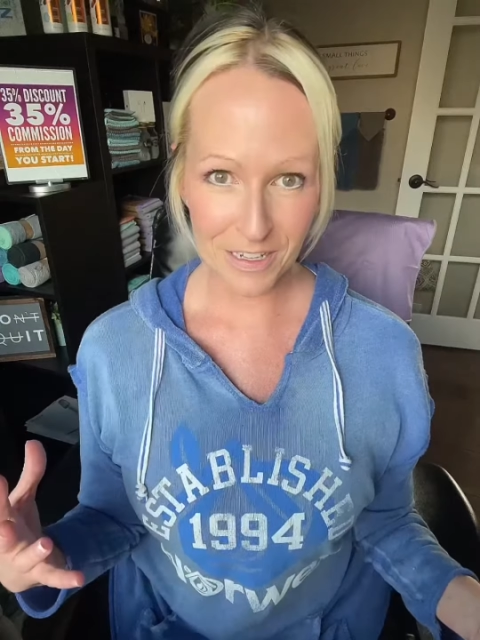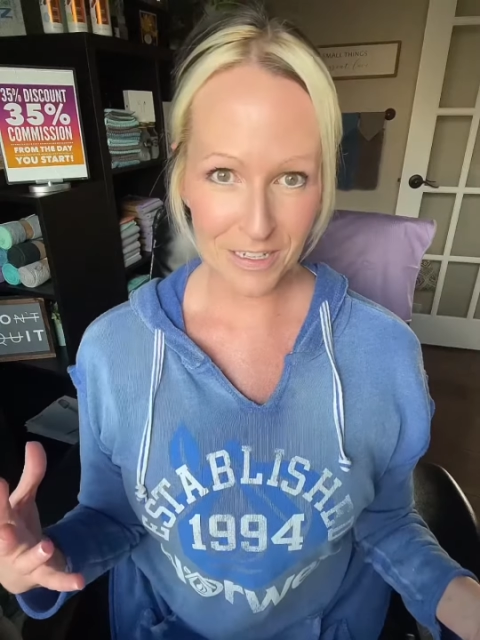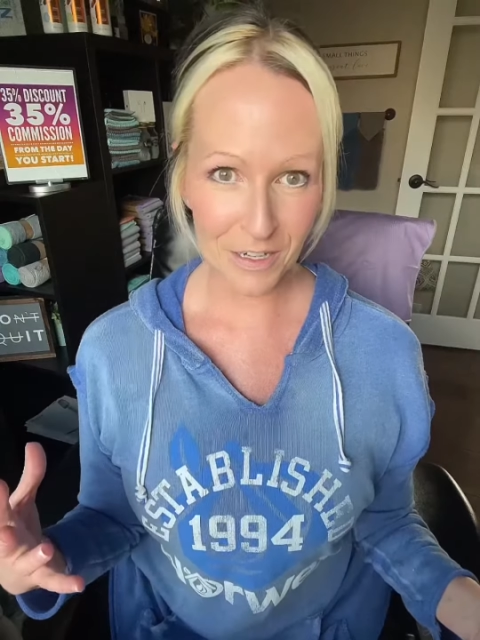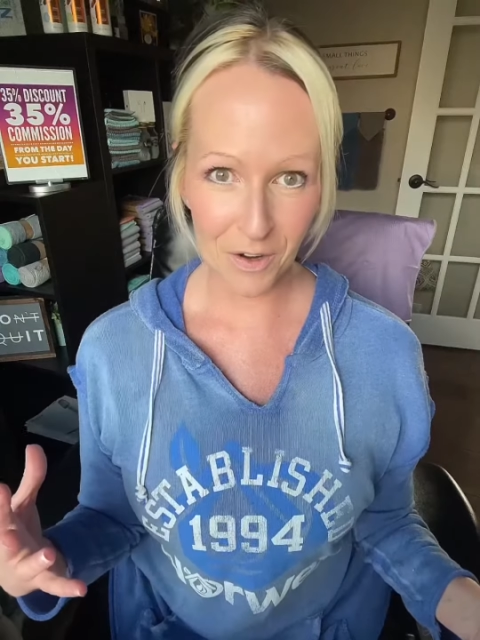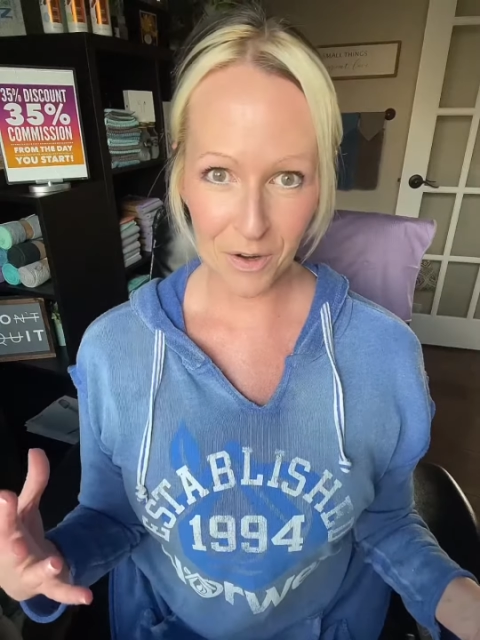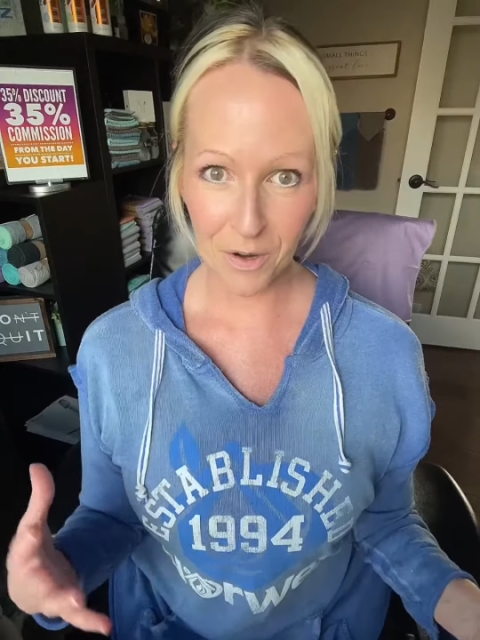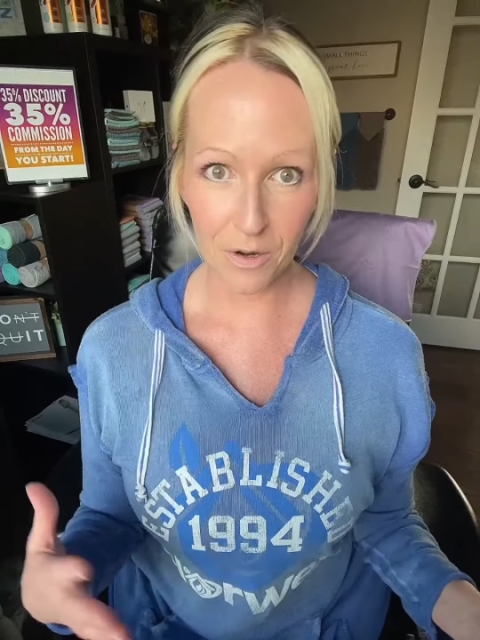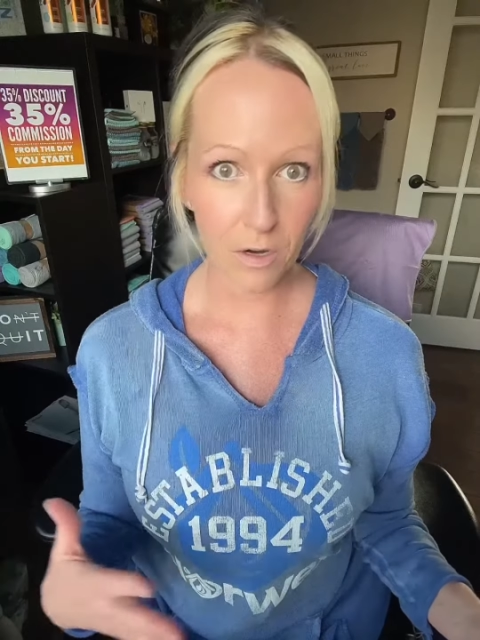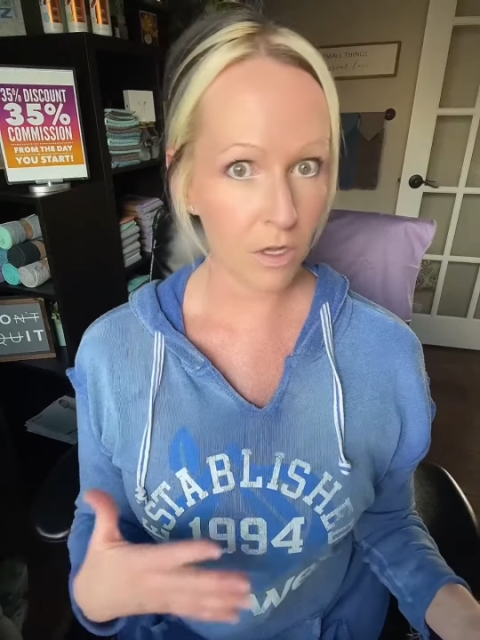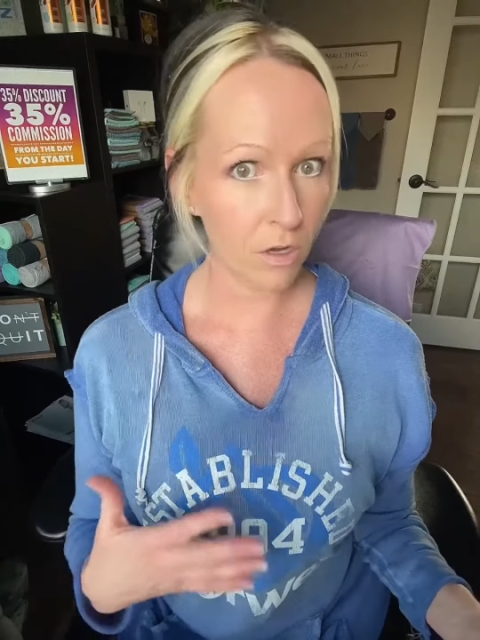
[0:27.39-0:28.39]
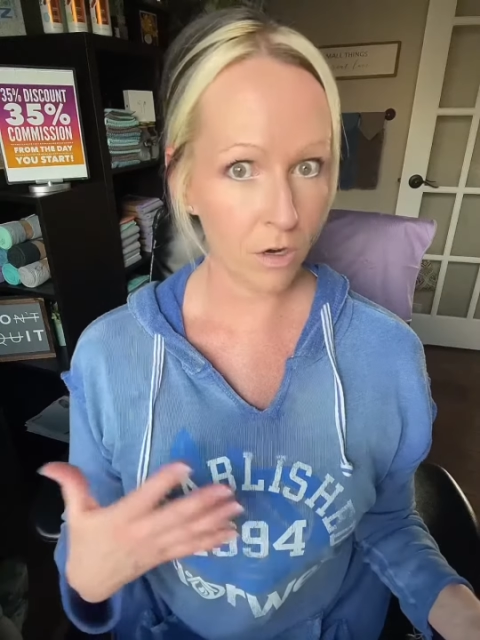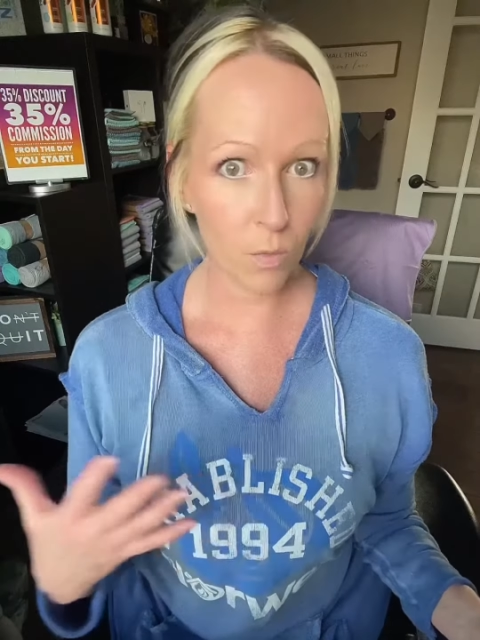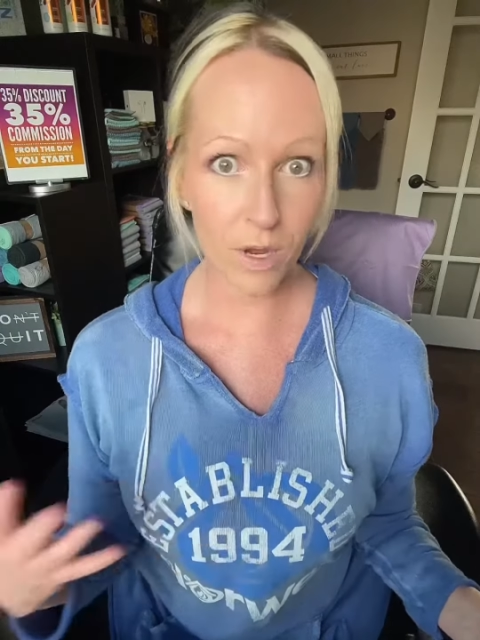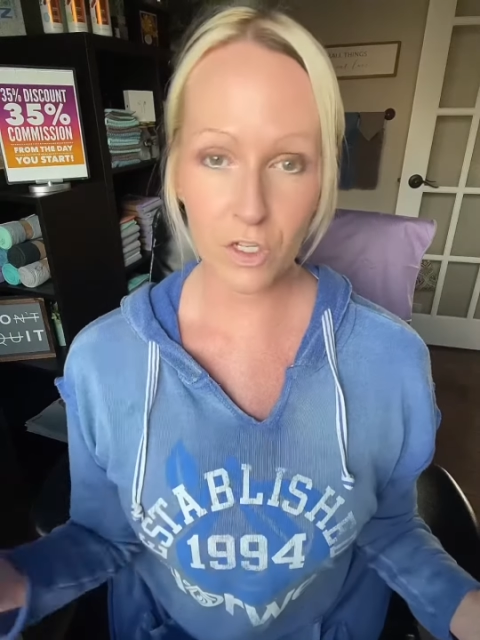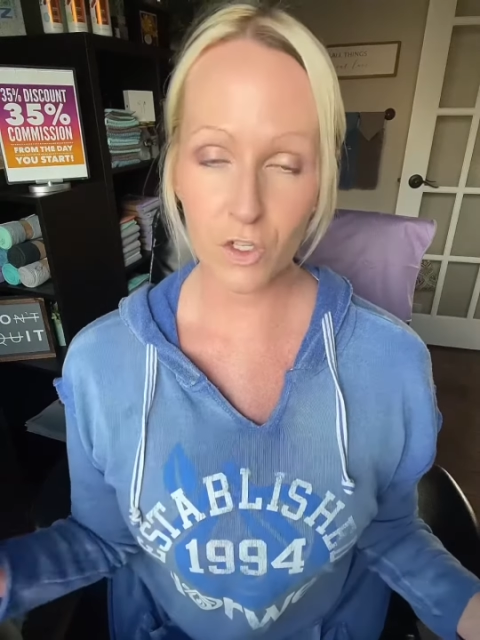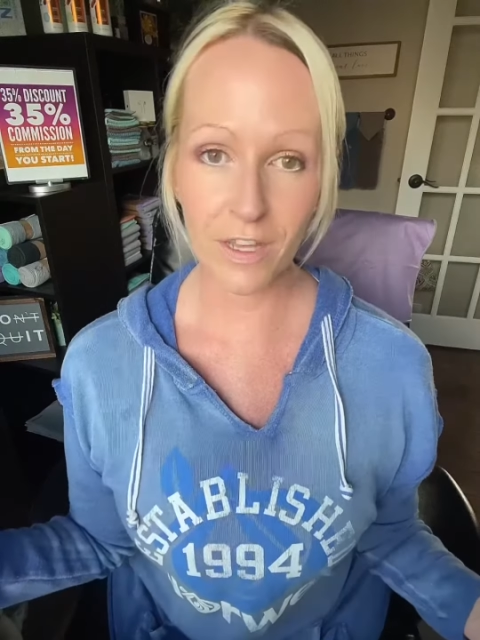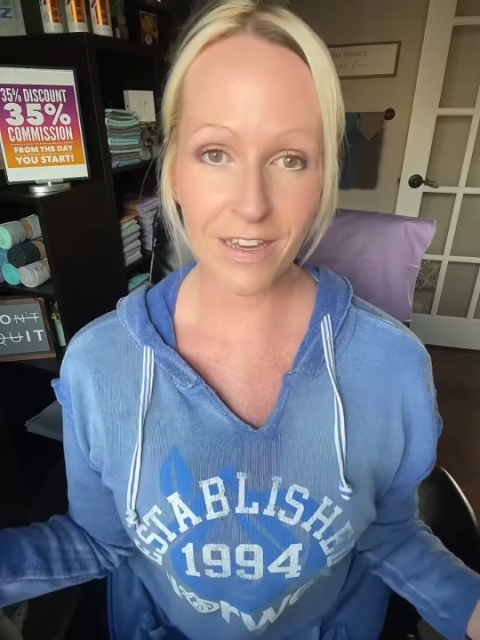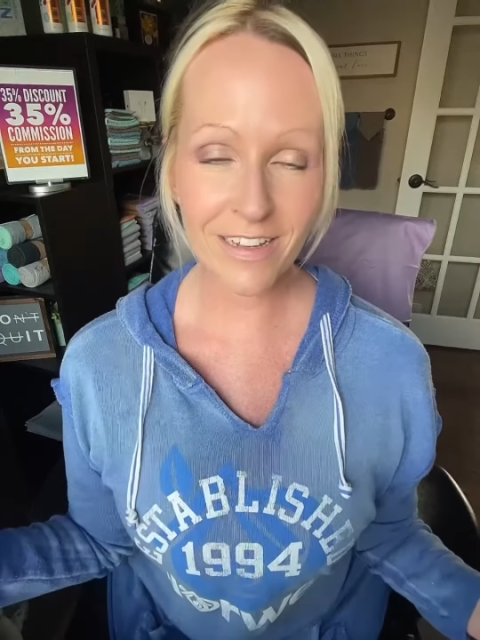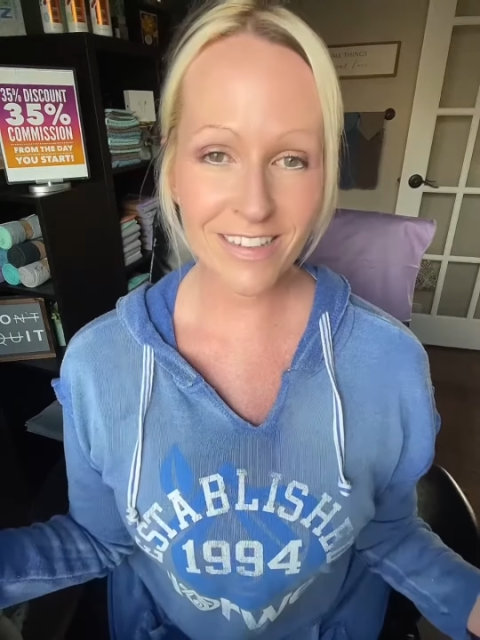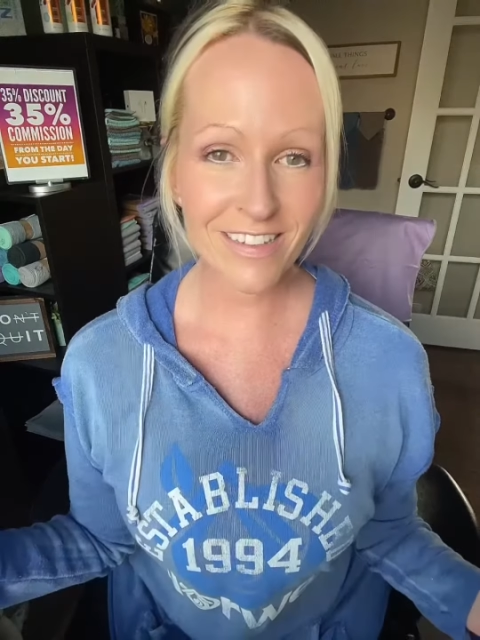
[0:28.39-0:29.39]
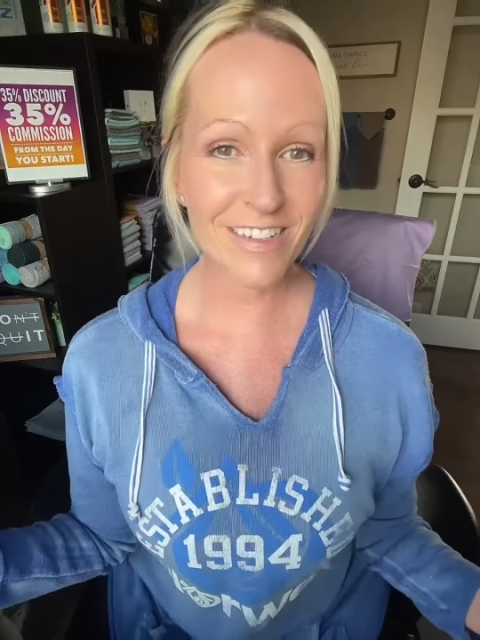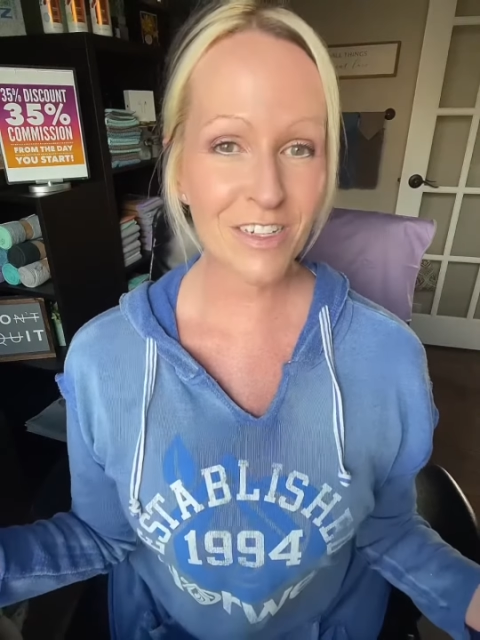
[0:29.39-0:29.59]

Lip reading: to earn your wish list